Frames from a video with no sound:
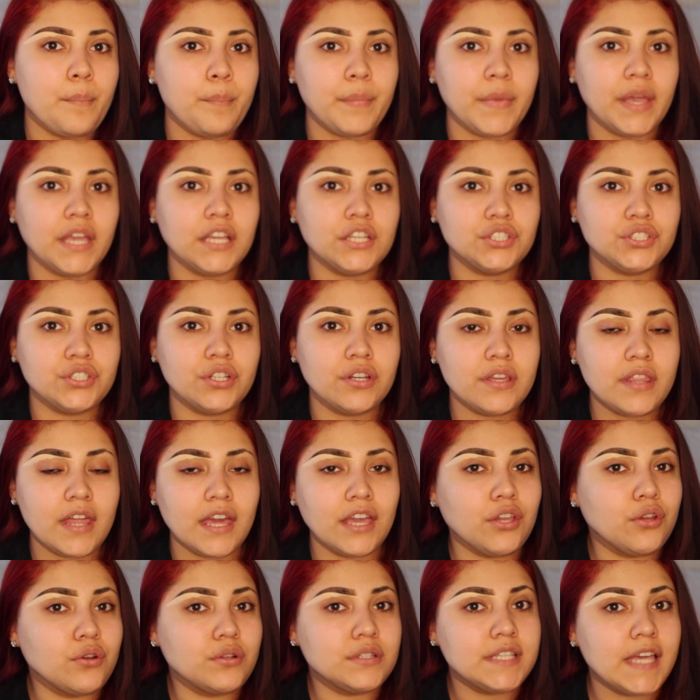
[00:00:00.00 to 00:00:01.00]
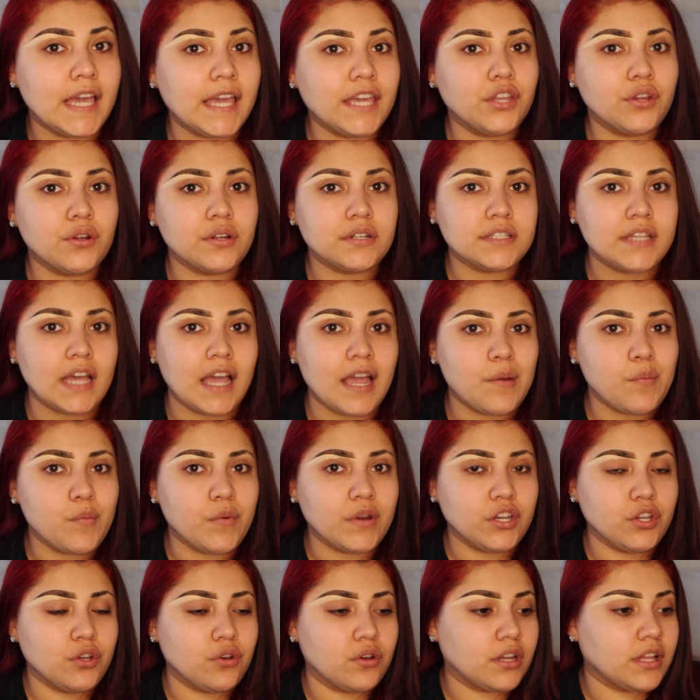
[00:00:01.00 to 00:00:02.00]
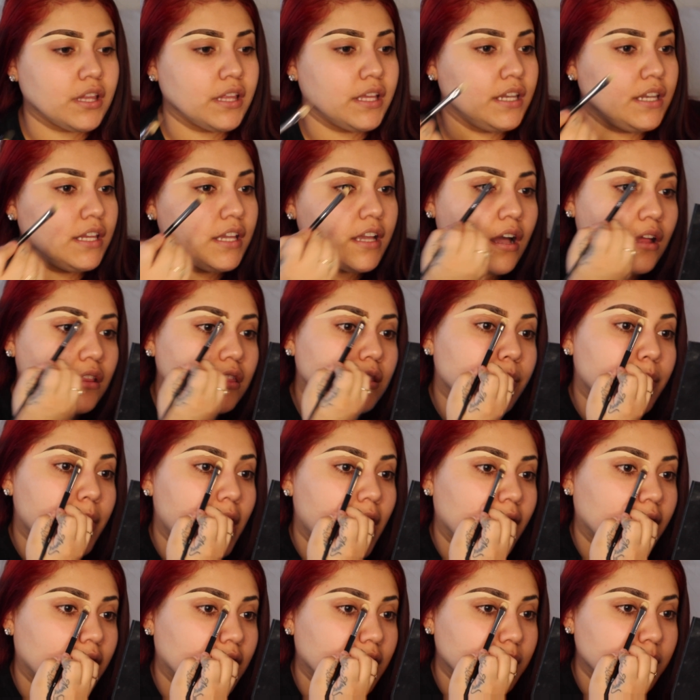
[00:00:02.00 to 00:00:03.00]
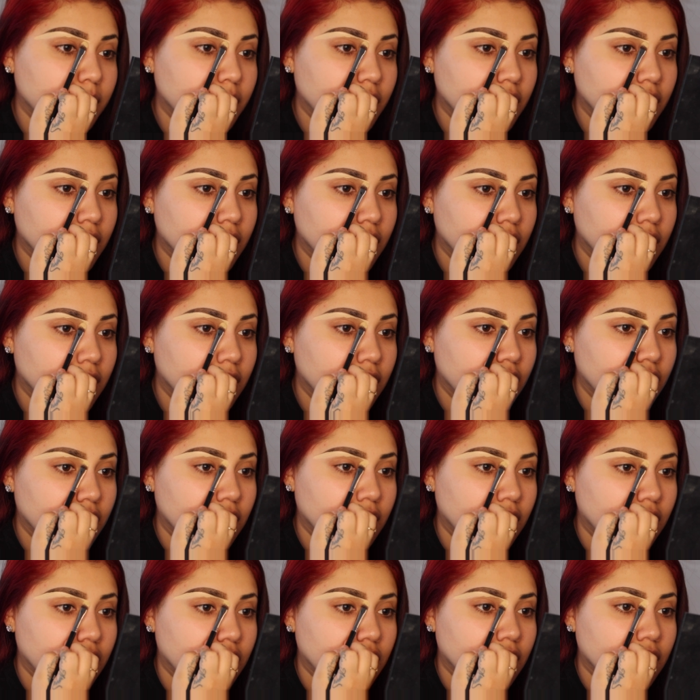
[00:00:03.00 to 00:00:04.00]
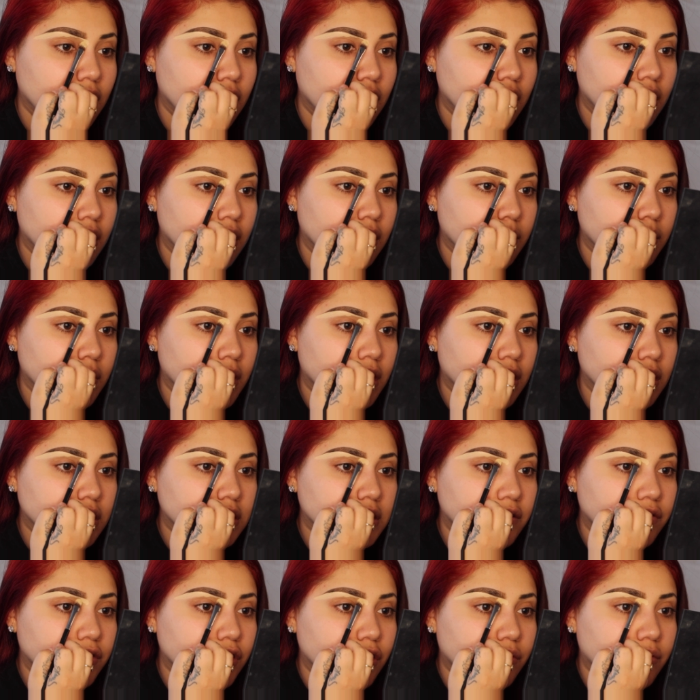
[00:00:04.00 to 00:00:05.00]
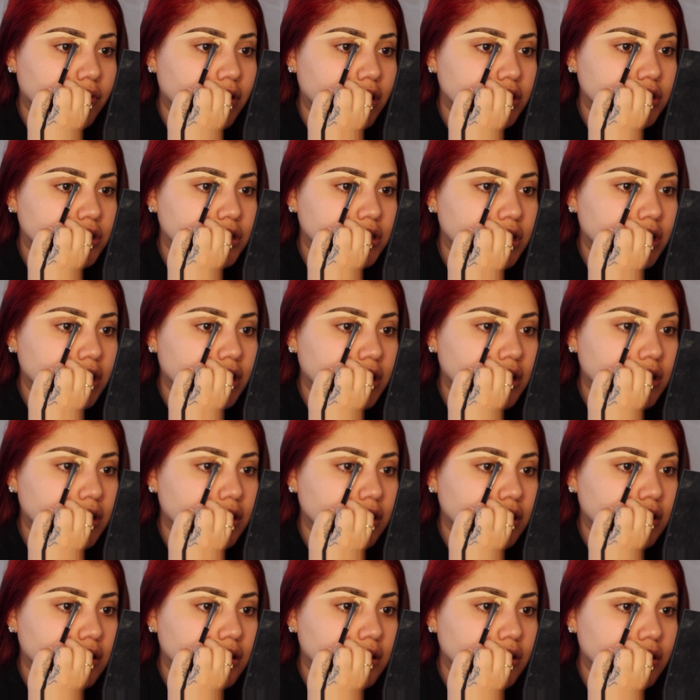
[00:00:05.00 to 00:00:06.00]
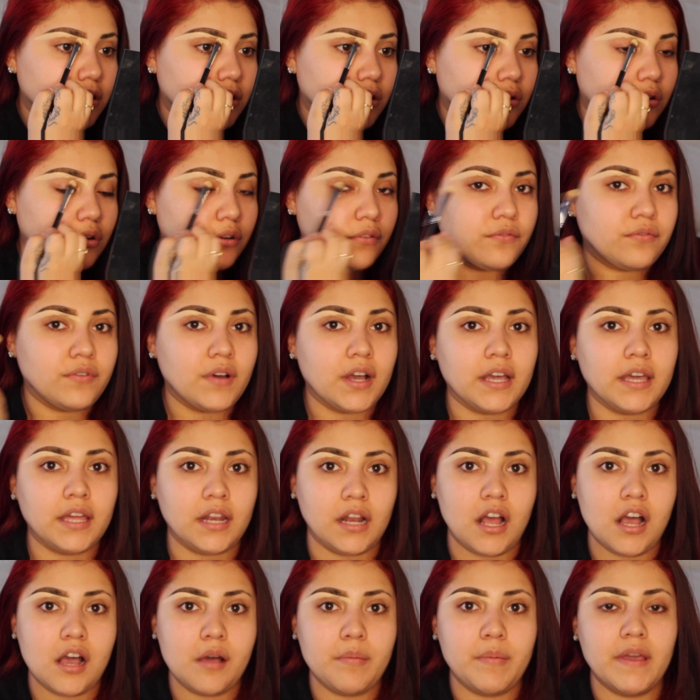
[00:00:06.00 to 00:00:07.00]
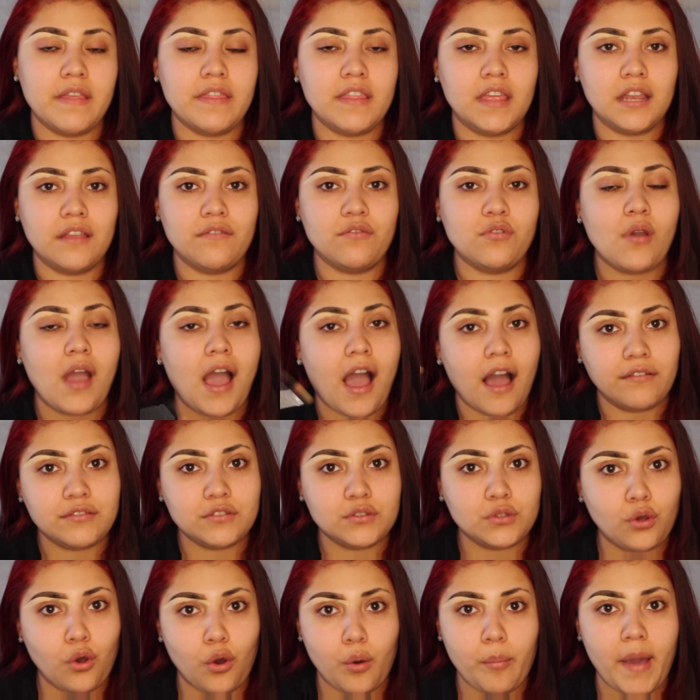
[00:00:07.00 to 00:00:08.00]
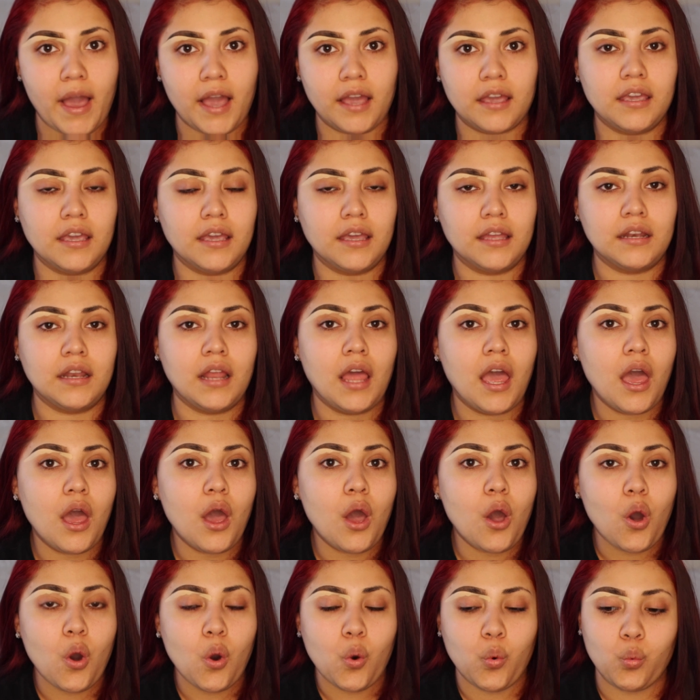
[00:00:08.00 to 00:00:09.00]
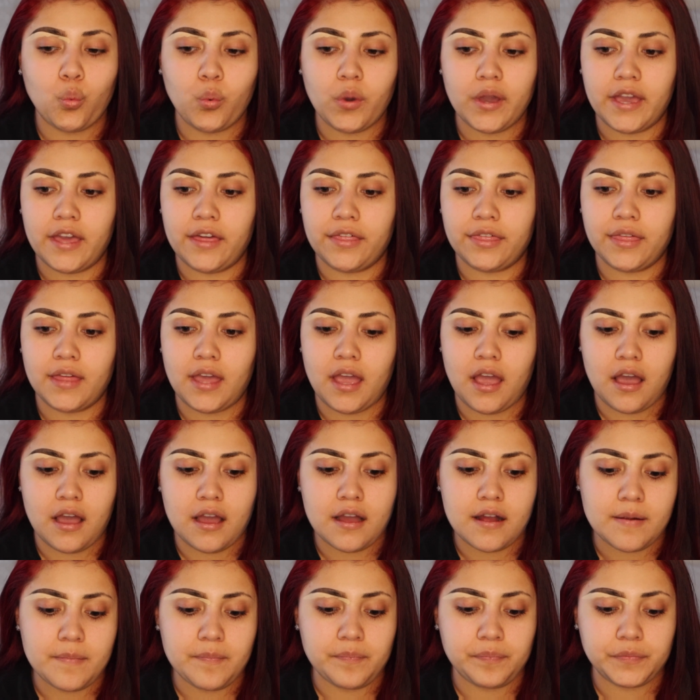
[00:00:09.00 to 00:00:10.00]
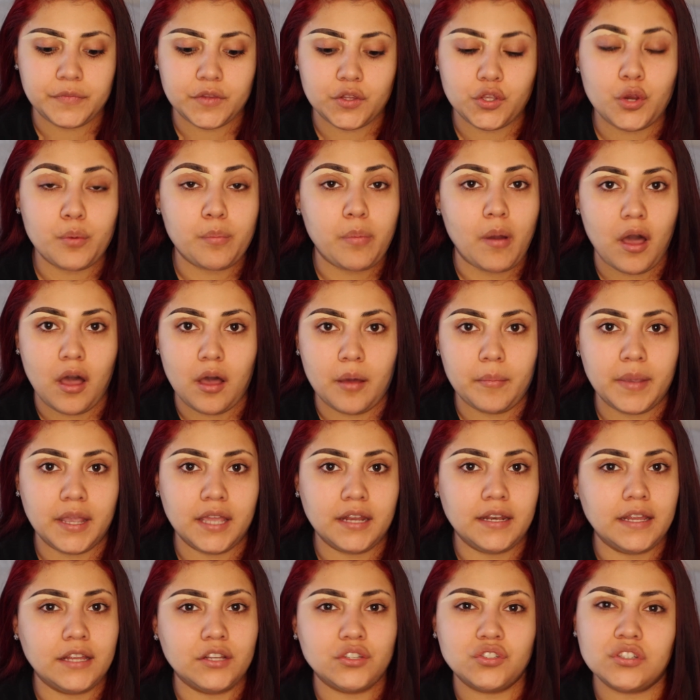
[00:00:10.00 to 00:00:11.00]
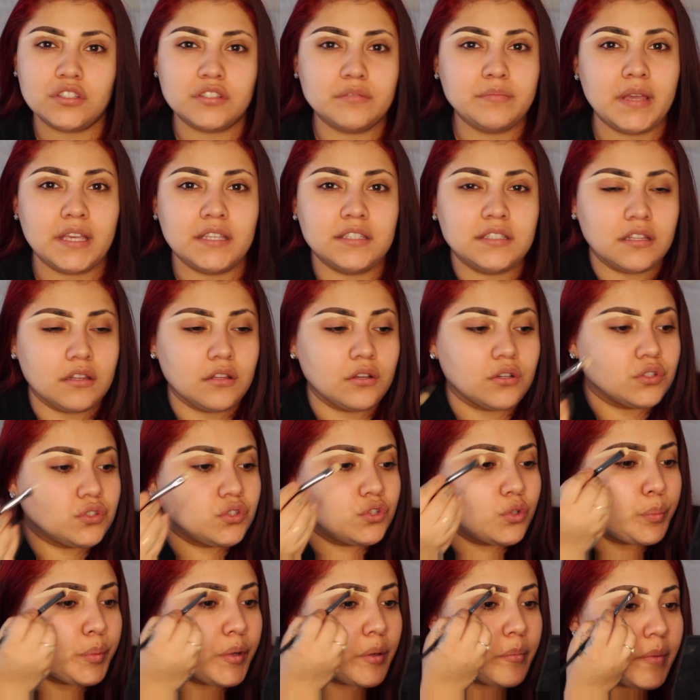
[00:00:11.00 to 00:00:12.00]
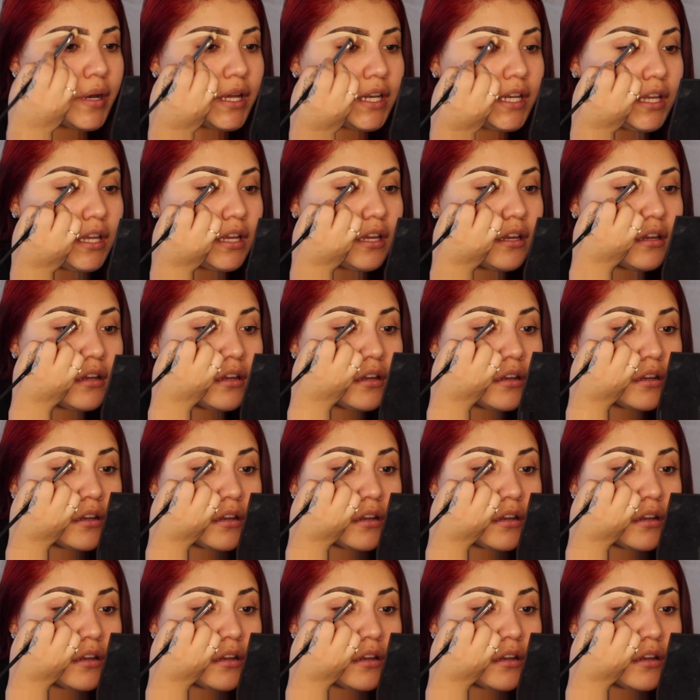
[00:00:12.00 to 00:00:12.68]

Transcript: Make sure that you take your time when you're cleaning out the bottom, because if you rush it, you could fuck it up, and then if you have to go back in with your pomade, it just makes it look super muddy.